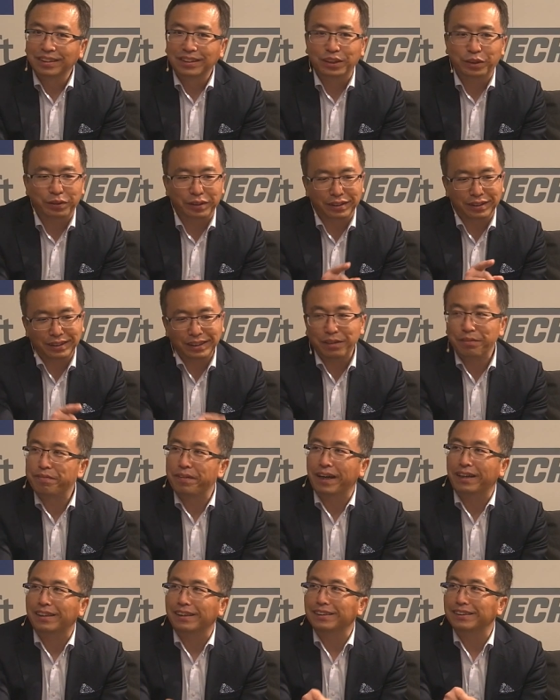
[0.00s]
So the, in
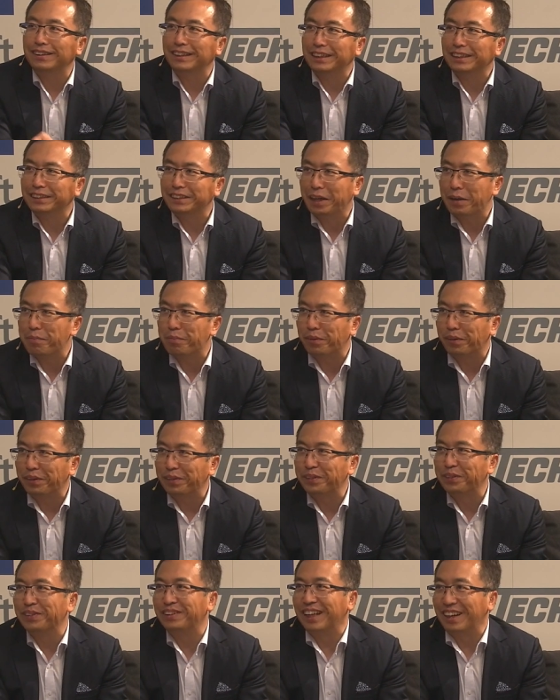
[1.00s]
fact, it's
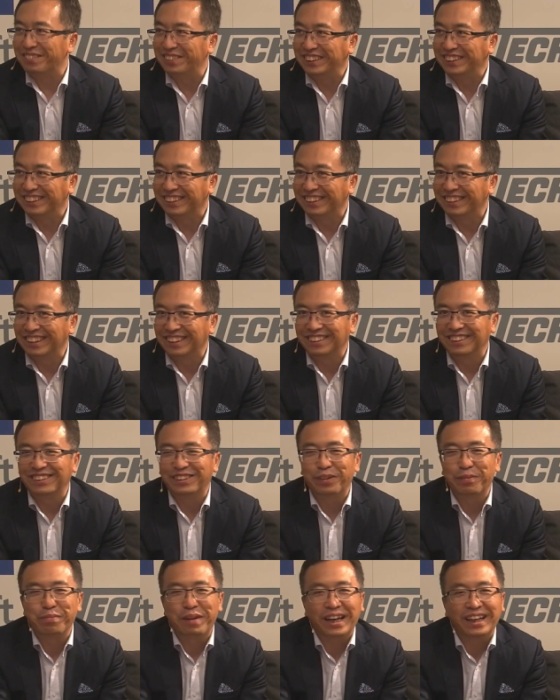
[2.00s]
December 2013.
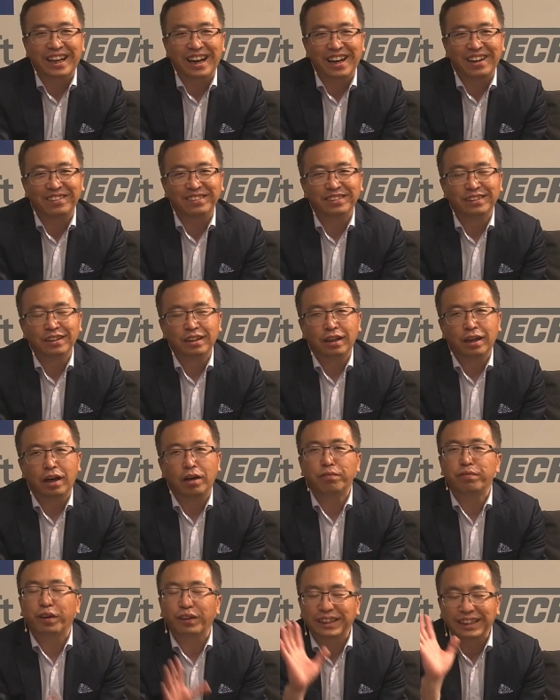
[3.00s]
So by now,
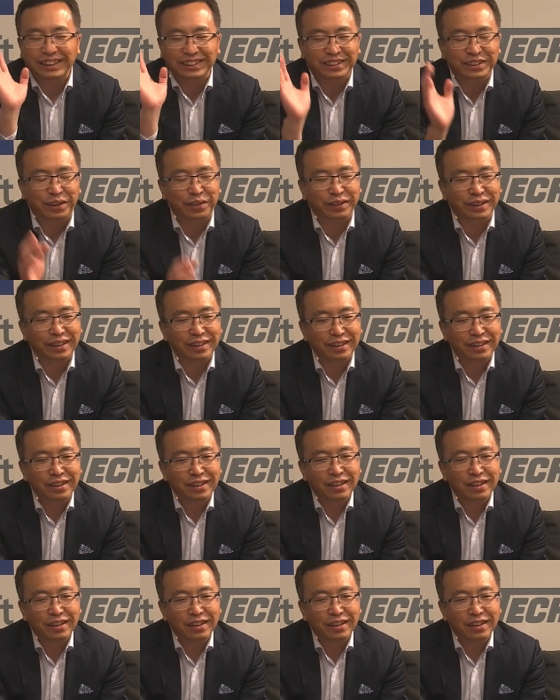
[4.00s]
or uh, 14, sorry.